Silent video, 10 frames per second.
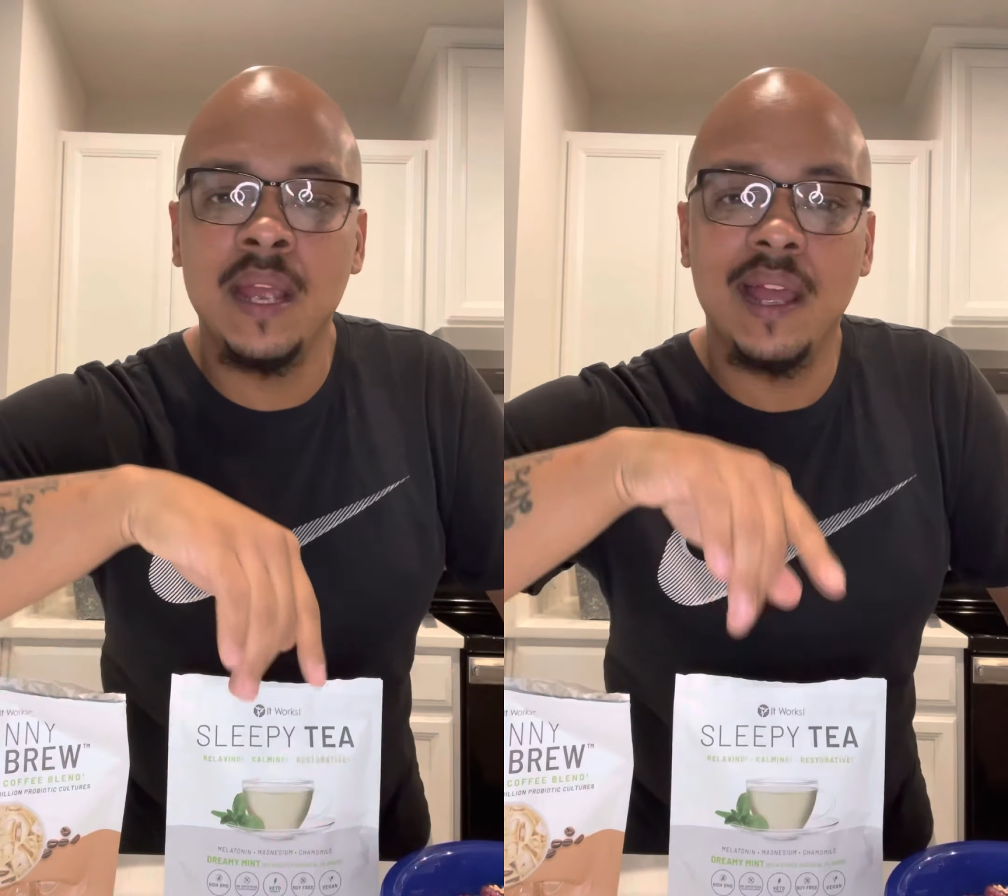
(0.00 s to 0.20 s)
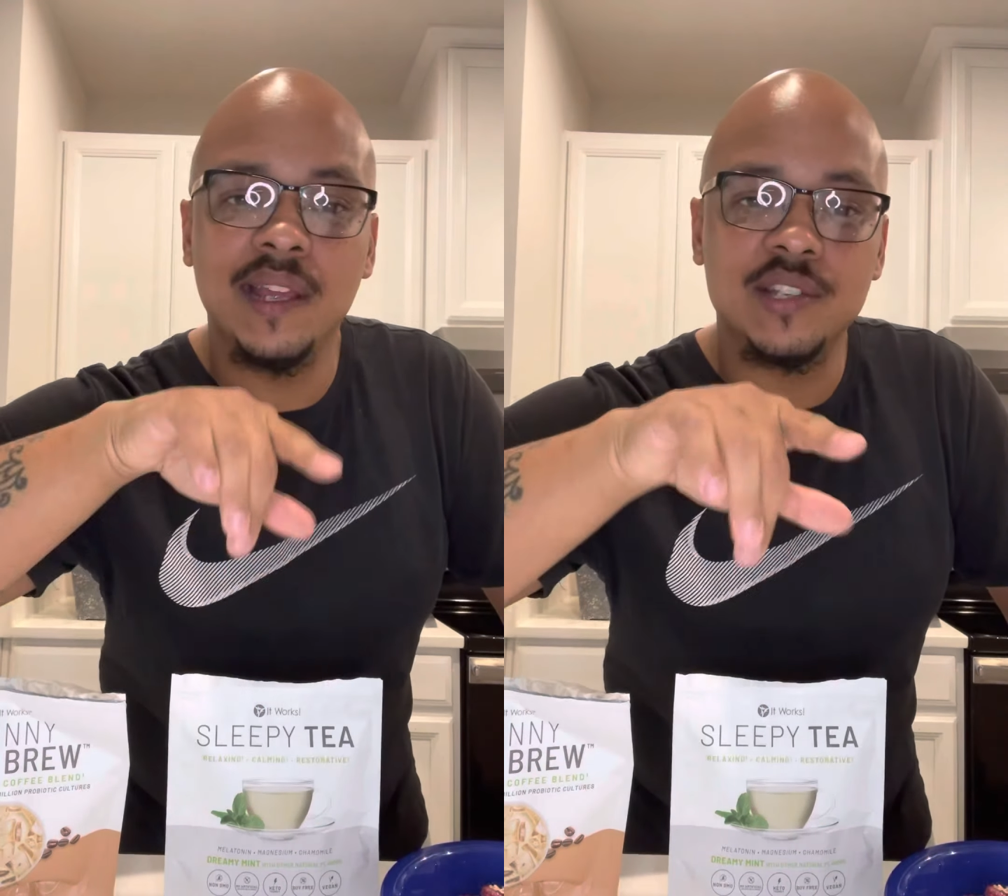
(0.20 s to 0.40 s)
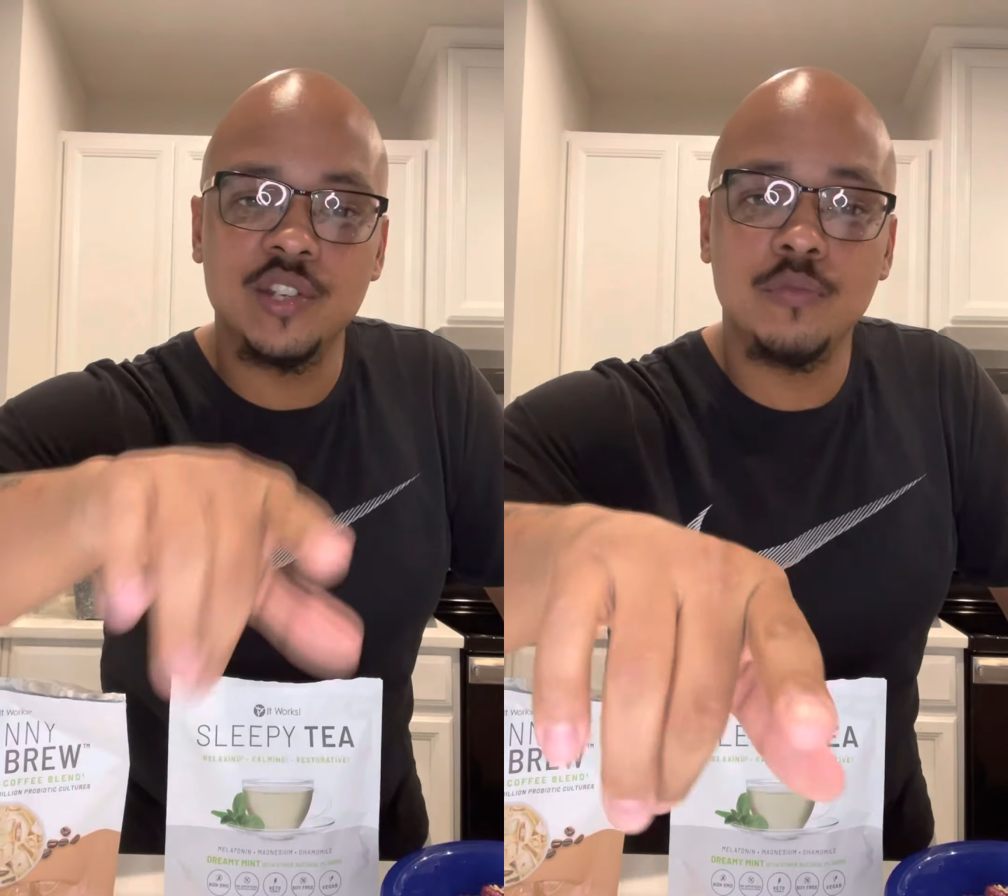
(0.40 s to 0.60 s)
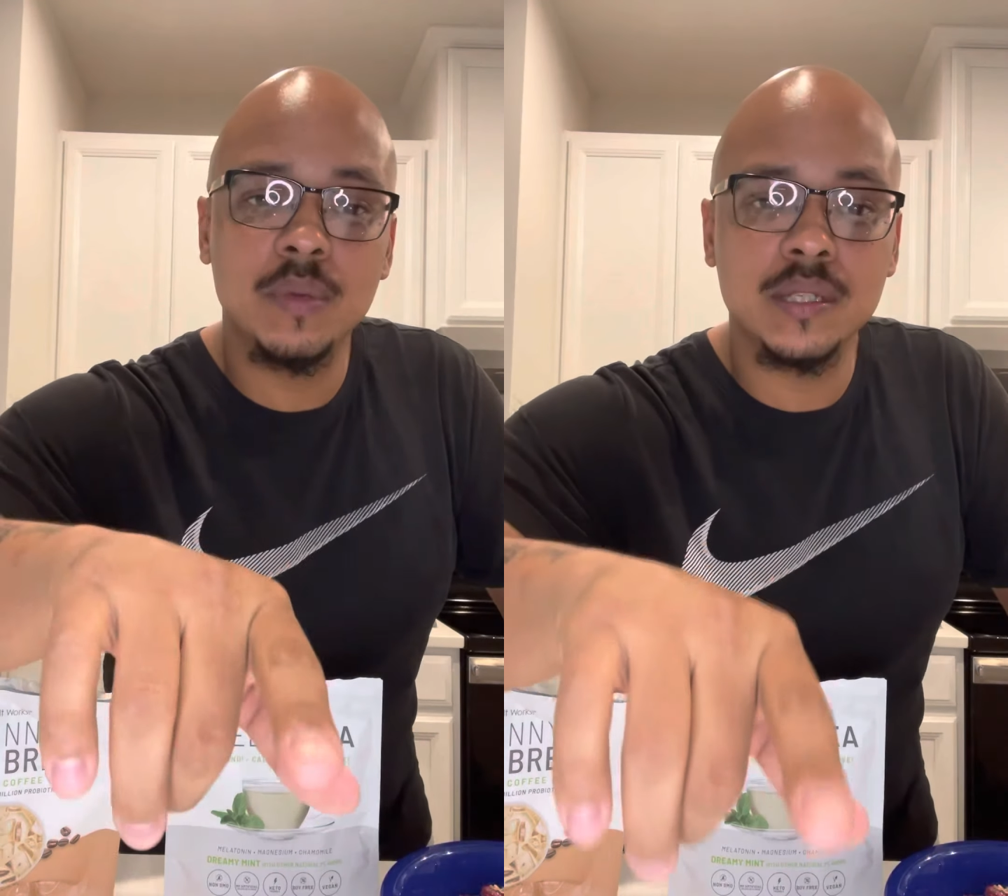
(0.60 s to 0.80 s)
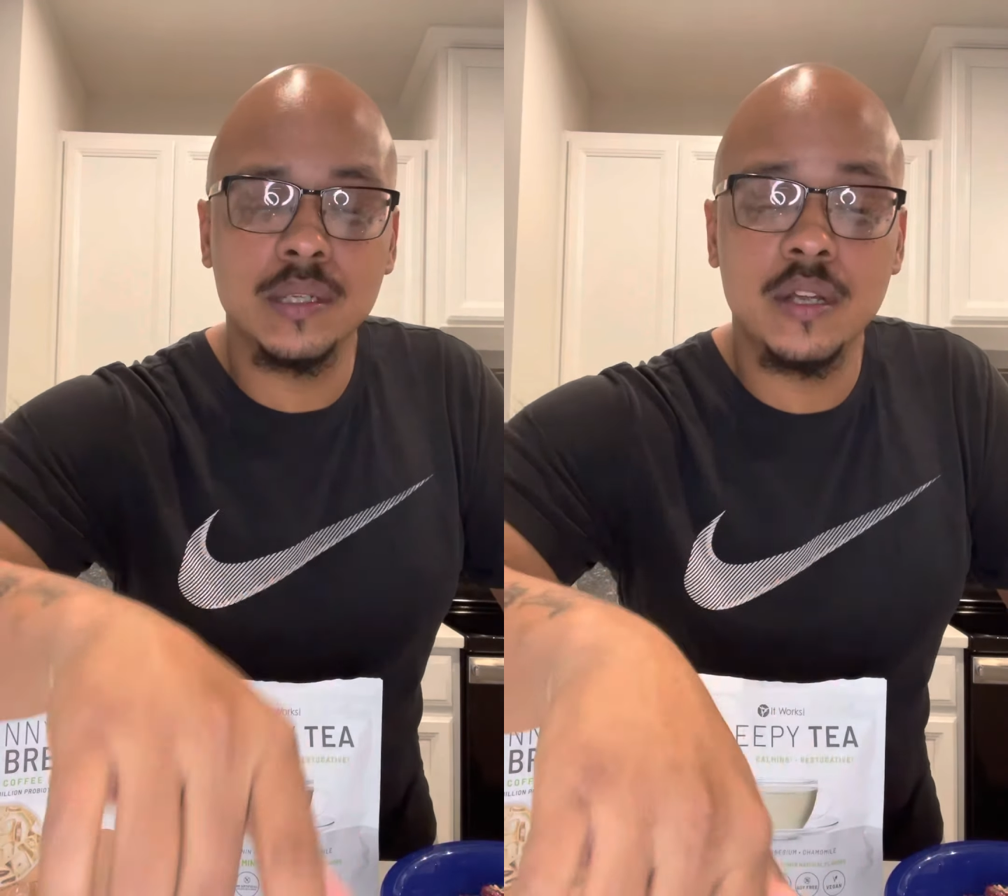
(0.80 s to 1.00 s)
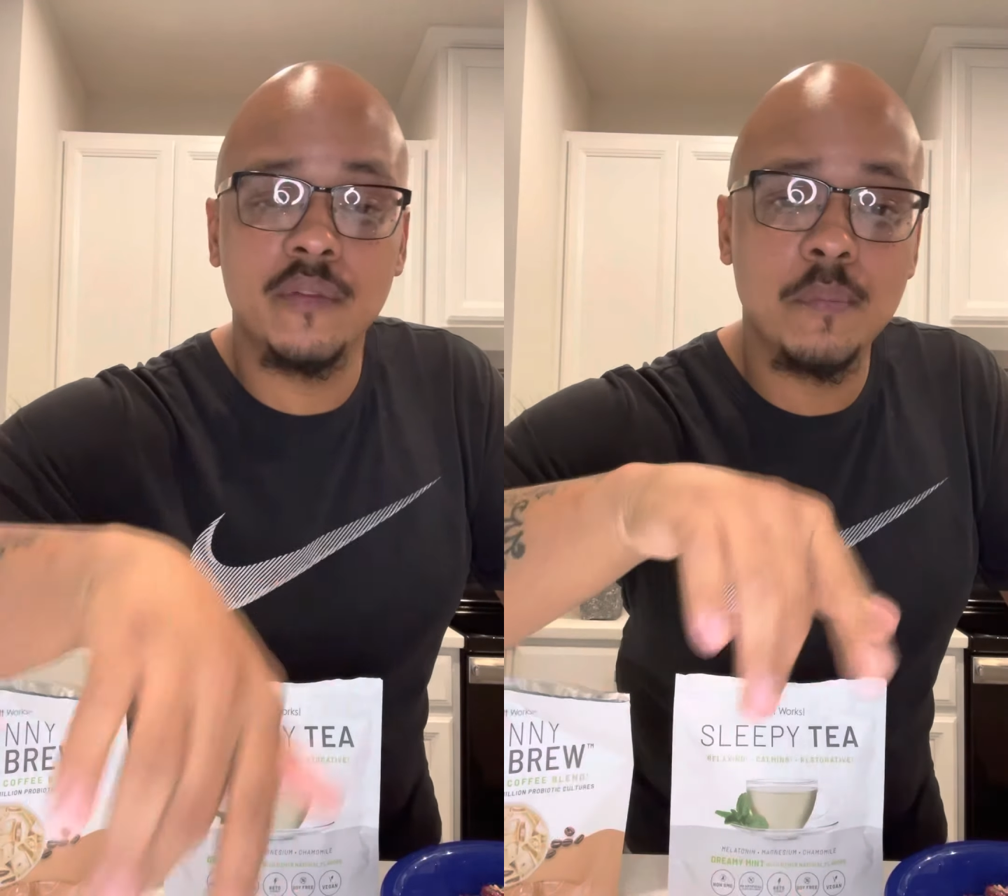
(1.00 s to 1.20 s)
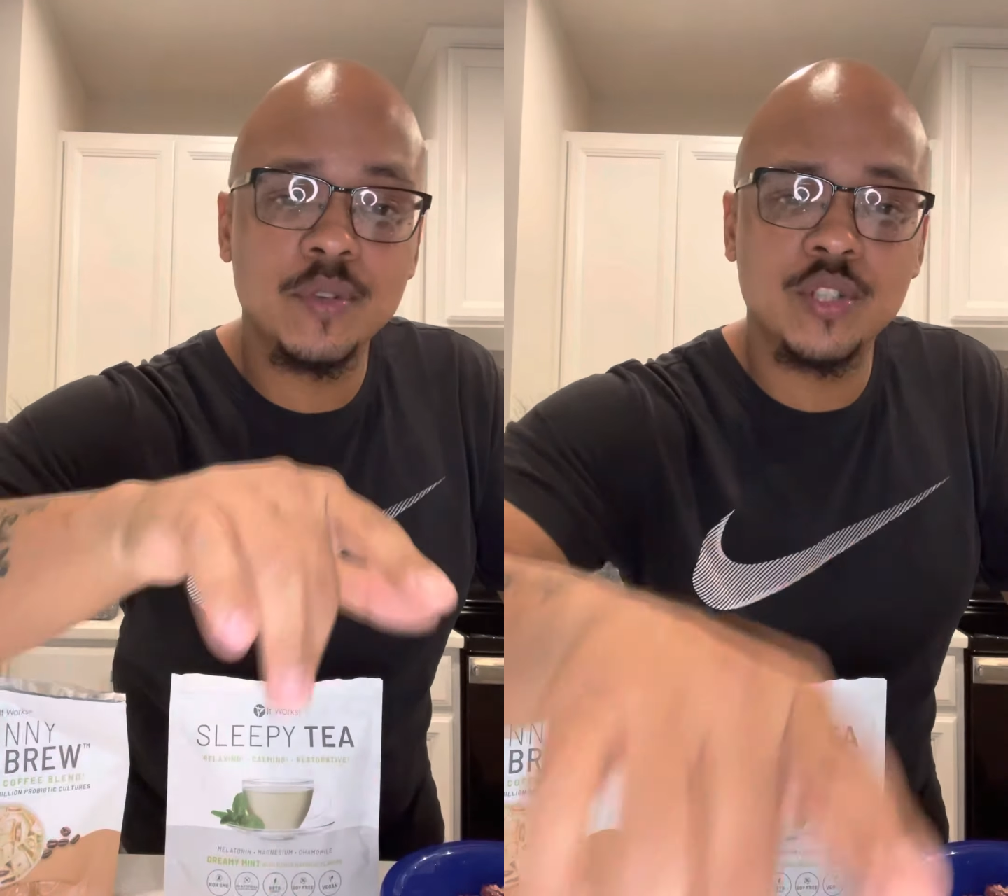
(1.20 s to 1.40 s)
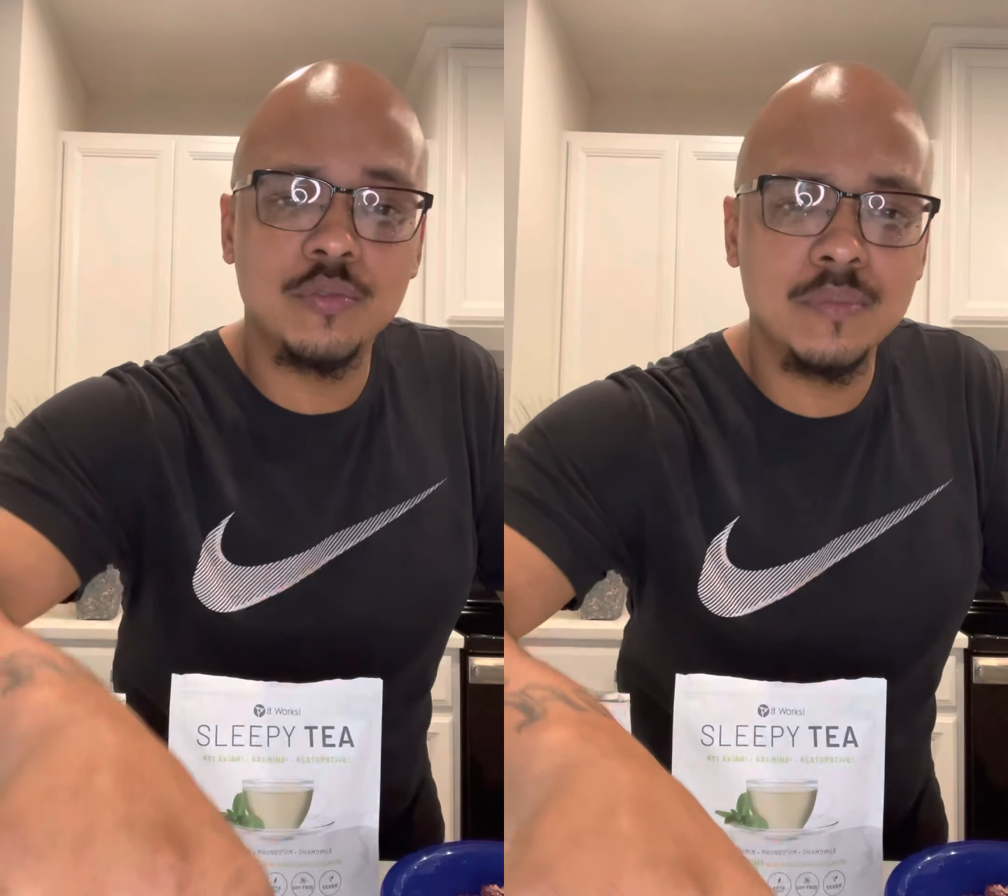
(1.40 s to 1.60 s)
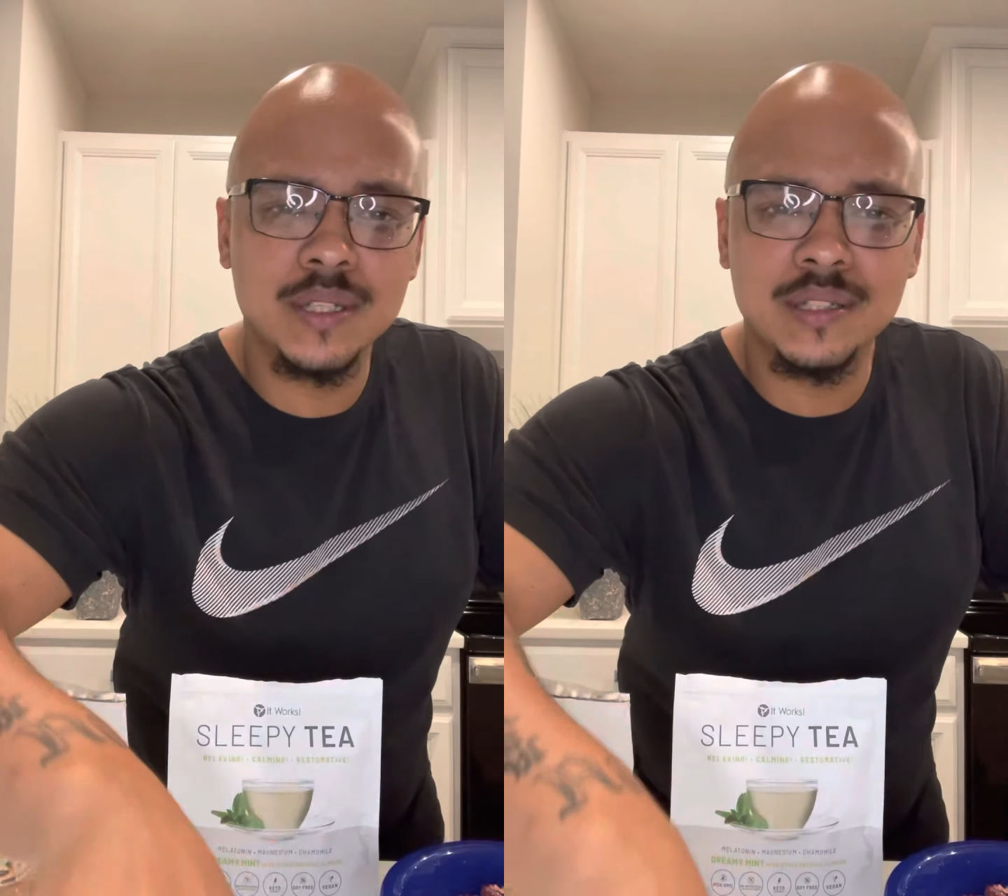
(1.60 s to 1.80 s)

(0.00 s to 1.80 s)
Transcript: Hey, show much love. I'm going to show much